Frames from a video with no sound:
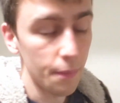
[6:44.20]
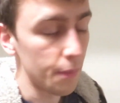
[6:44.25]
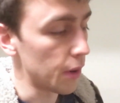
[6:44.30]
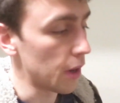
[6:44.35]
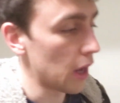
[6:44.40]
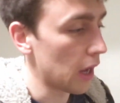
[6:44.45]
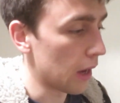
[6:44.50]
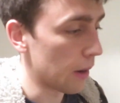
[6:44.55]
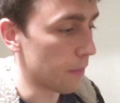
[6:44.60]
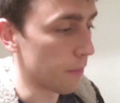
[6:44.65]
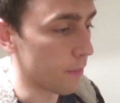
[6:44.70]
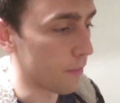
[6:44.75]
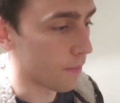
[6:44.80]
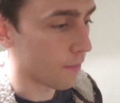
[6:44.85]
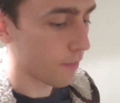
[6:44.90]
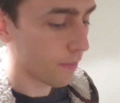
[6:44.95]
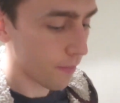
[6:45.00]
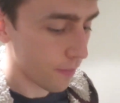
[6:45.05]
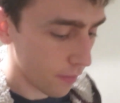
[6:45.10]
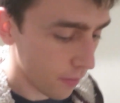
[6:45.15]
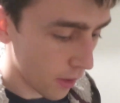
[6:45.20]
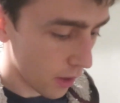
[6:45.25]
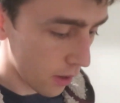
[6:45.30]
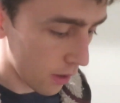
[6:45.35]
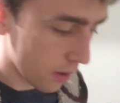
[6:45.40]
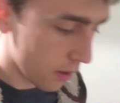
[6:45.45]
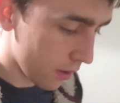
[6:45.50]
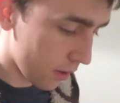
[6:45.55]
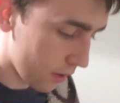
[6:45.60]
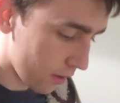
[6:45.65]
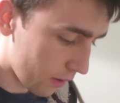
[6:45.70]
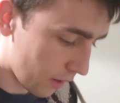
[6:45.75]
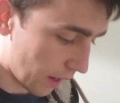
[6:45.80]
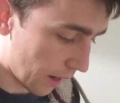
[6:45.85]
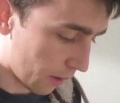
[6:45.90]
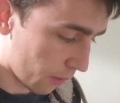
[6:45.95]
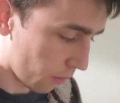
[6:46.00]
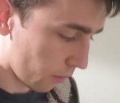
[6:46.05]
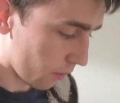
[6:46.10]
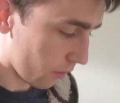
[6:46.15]
but
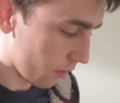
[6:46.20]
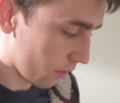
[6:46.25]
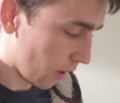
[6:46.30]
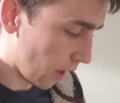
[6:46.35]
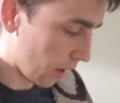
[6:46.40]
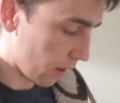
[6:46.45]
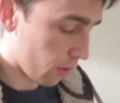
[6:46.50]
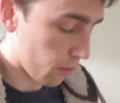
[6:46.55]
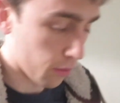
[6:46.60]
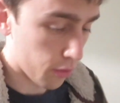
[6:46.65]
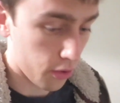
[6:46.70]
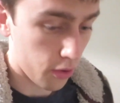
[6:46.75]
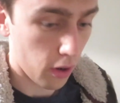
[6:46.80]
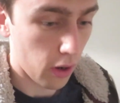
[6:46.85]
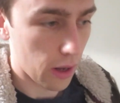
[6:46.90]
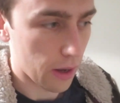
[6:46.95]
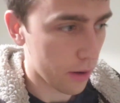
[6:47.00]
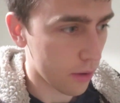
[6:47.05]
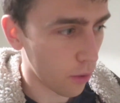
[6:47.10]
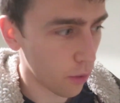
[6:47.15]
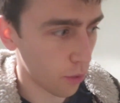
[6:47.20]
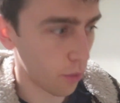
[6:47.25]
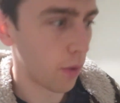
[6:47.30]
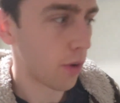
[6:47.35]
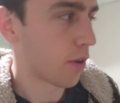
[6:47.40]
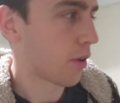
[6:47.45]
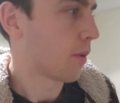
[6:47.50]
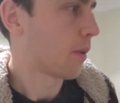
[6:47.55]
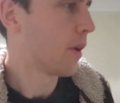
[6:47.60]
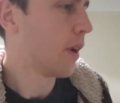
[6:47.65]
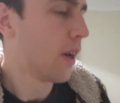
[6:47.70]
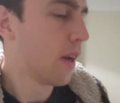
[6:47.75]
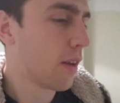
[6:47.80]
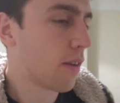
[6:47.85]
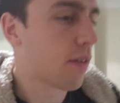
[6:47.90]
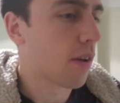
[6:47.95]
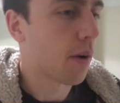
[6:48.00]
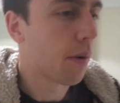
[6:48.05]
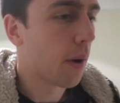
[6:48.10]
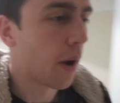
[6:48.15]
now Laura's got like coursework to do.
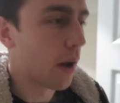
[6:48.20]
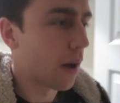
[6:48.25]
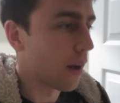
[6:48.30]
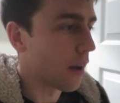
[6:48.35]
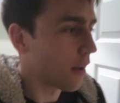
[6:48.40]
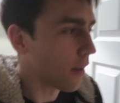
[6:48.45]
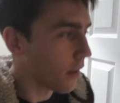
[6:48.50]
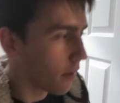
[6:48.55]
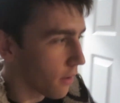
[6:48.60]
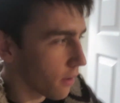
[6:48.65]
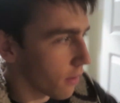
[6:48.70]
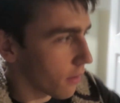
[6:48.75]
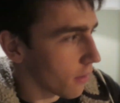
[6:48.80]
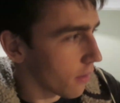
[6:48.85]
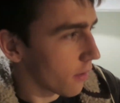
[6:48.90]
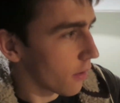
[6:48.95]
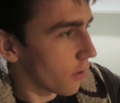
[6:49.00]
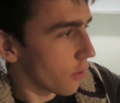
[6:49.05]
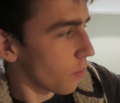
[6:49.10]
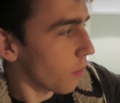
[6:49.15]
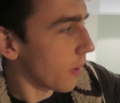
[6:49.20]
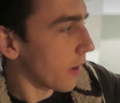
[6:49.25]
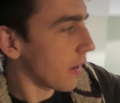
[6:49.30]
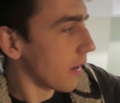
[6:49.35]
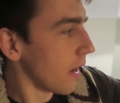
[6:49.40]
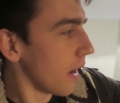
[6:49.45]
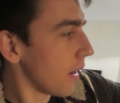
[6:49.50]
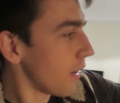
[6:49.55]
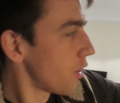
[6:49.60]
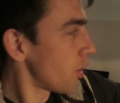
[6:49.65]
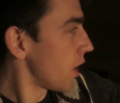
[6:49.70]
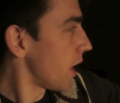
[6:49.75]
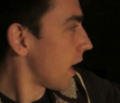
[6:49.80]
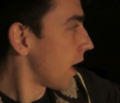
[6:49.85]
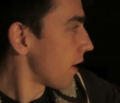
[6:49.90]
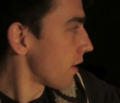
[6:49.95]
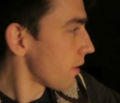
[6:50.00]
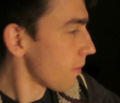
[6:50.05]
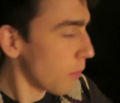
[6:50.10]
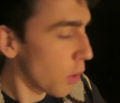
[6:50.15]
So she
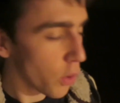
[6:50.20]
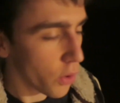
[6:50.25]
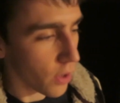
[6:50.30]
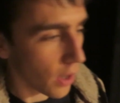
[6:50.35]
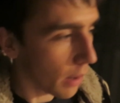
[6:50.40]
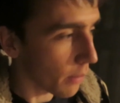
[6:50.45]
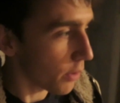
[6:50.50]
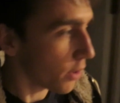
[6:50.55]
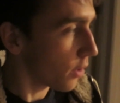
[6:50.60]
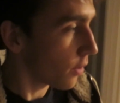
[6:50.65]
has more time to